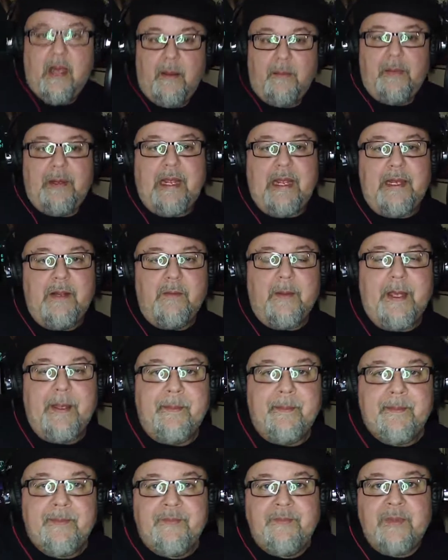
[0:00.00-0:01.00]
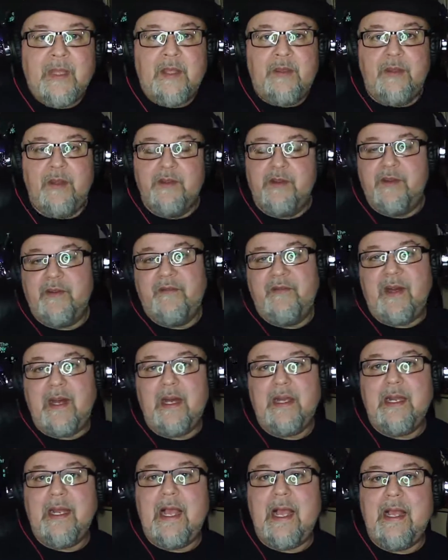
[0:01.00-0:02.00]
But anyway, the
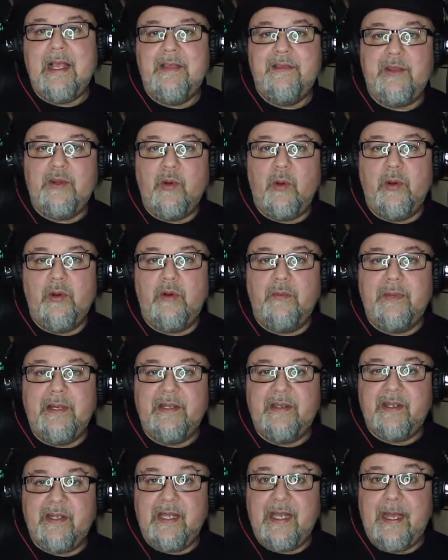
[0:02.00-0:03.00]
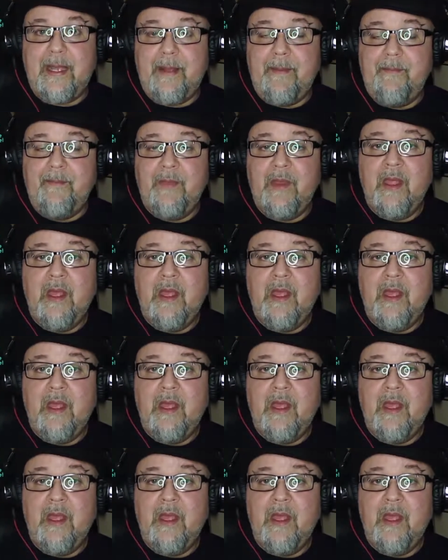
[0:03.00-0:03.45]
Chavant is an oil-based clay,